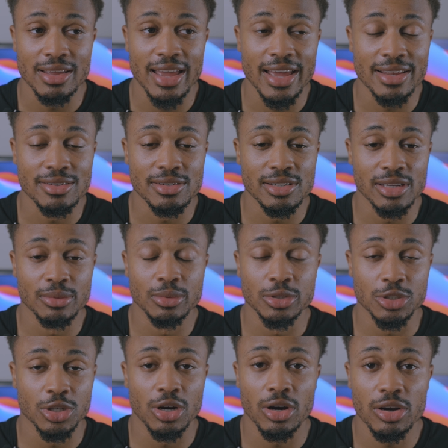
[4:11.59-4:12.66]
and it will
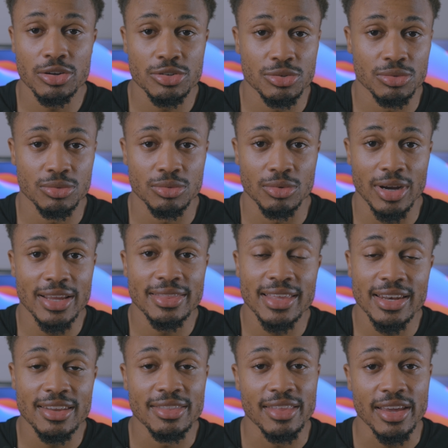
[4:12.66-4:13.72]
charge right then and